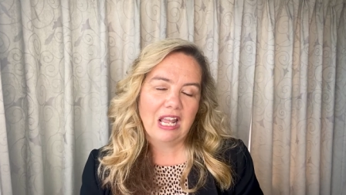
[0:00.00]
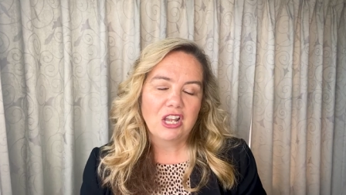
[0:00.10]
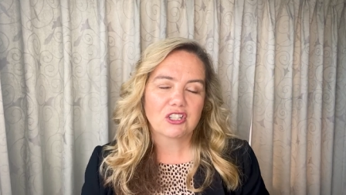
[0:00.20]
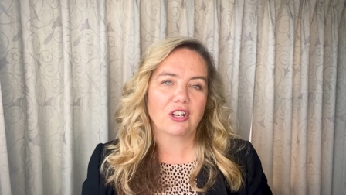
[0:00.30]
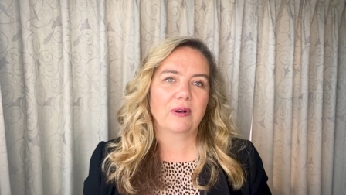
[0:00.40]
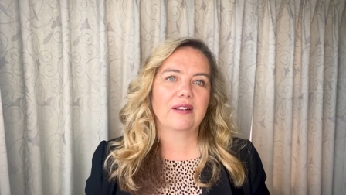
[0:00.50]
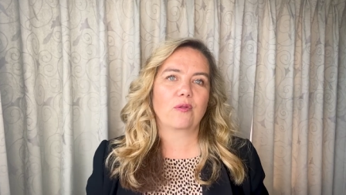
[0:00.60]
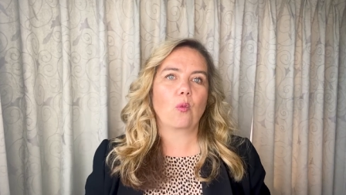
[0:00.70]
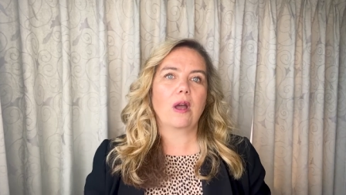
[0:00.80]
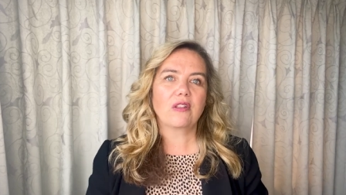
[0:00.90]
So if
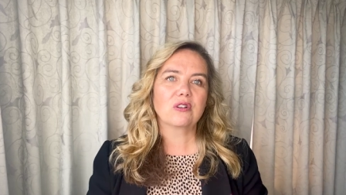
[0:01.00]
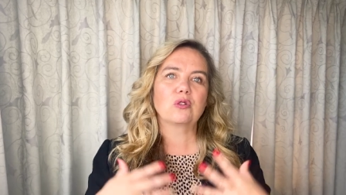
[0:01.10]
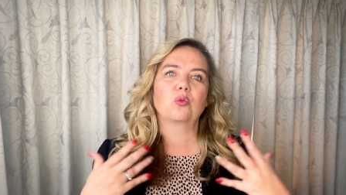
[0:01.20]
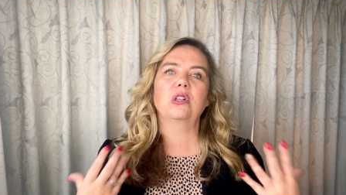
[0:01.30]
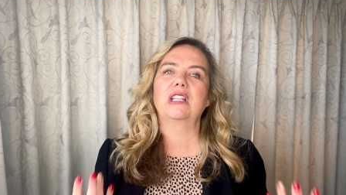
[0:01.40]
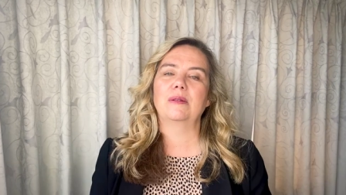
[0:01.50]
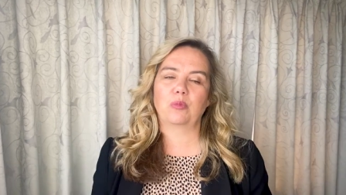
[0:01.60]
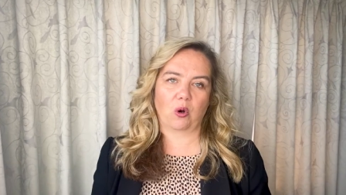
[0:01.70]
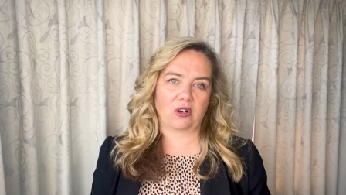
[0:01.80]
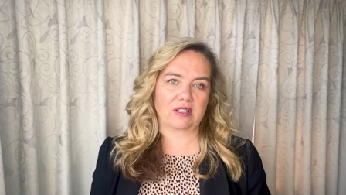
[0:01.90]
weather is really
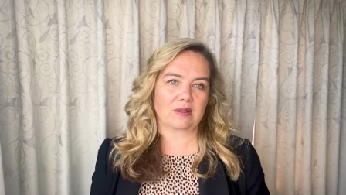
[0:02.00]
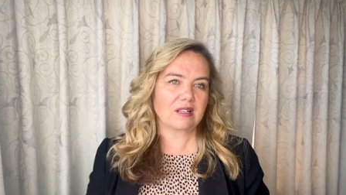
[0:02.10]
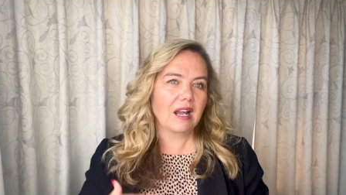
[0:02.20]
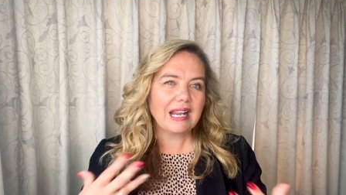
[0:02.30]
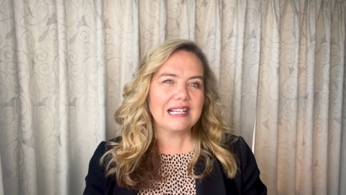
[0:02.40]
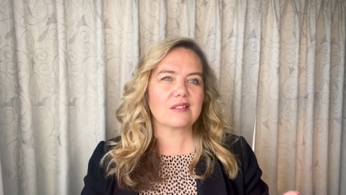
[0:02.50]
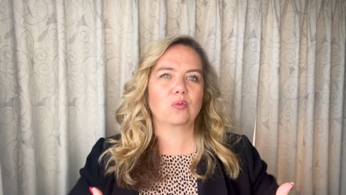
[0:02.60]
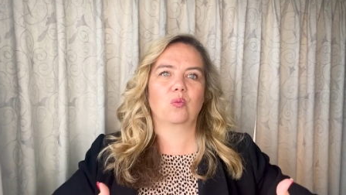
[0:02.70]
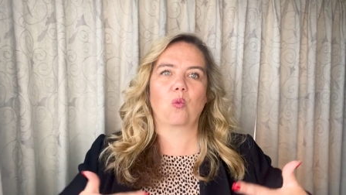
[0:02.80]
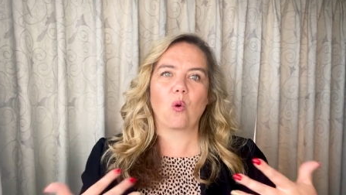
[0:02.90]
important, nice,
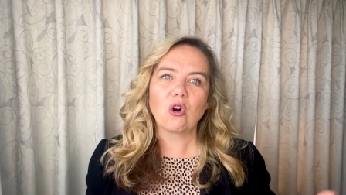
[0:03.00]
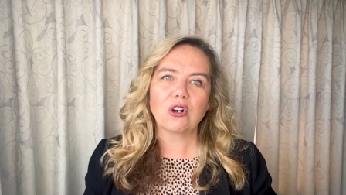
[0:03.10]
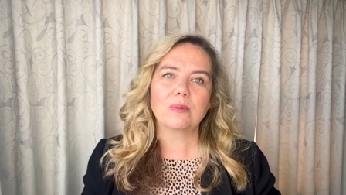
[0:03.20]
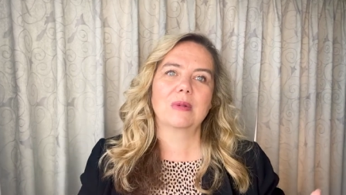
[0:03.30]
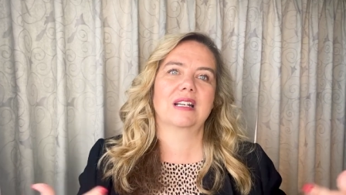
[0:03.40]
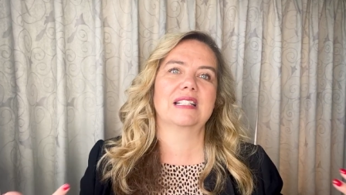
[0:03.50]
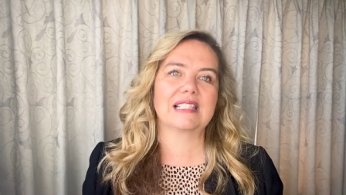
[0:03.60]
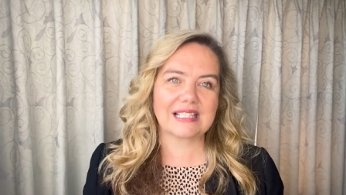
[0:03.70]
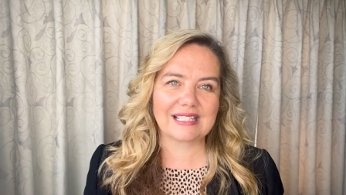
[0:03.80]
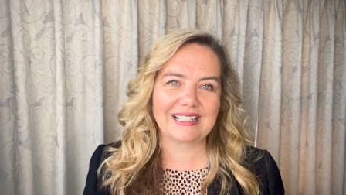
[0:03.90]
warm,
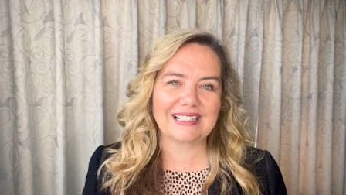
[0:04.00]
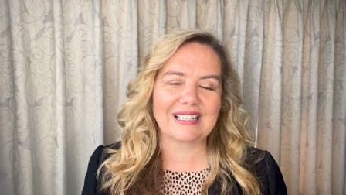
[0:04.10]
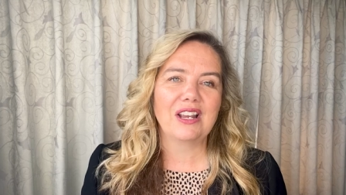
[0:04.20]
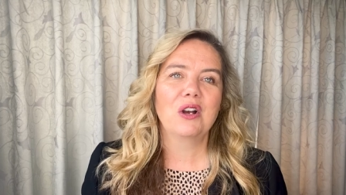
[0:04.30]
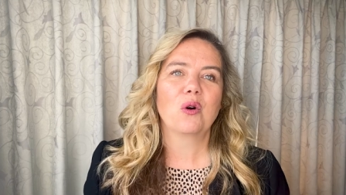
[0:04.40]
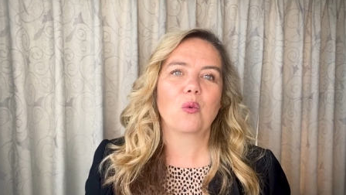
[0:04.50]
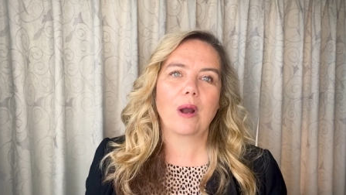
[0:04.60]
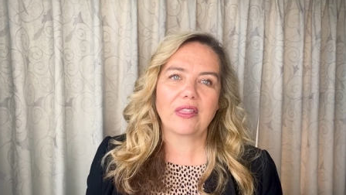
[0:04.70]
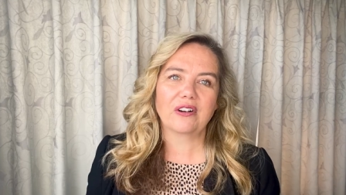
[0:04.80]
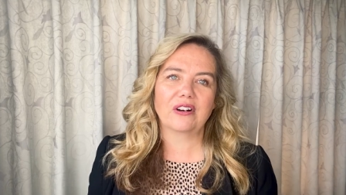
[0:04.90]
consistent
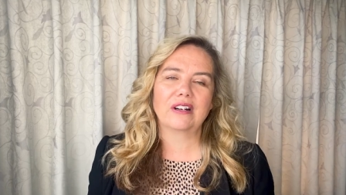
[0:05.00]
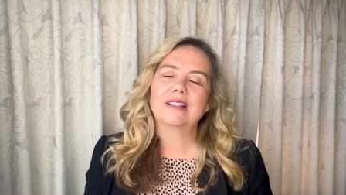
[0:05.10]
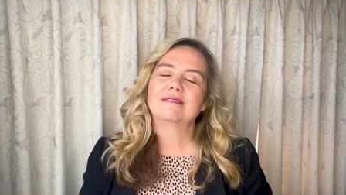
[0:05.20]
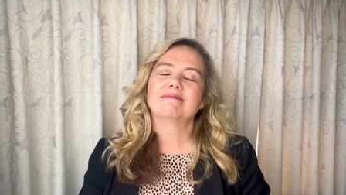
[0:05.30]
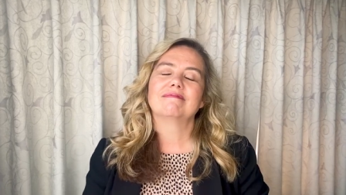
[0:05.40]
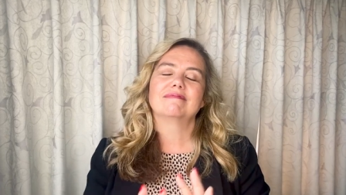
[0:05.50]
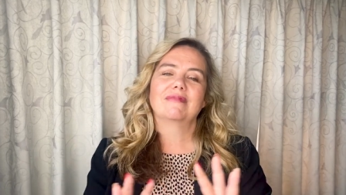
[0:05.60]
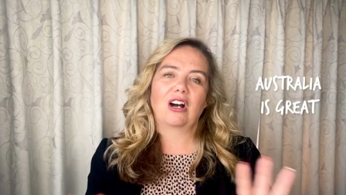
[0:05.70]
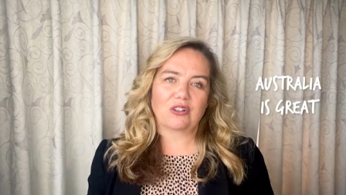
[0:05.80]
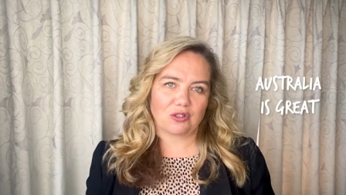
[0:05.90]
weather,
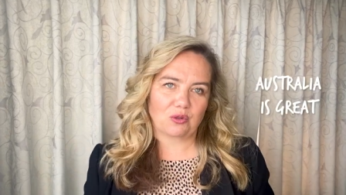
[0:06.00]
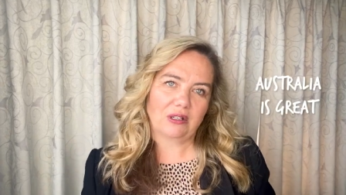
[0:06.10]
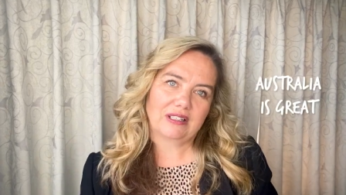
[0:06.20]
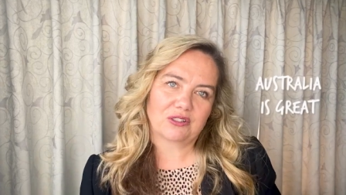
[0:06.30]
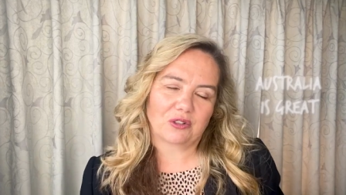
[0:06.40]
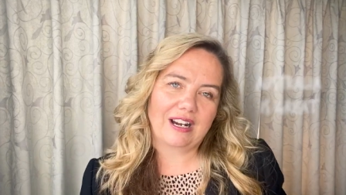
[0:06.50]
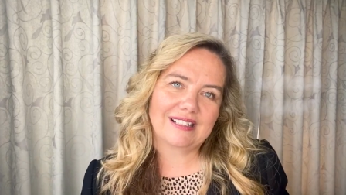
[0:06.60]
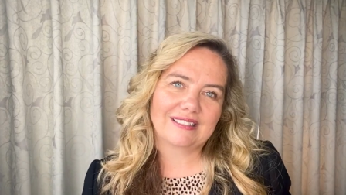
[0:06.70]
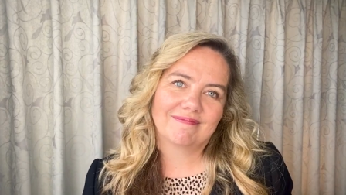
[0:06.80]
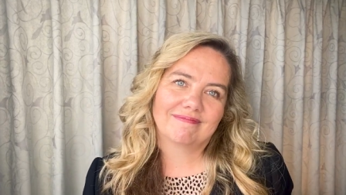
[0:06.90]
Australia is great,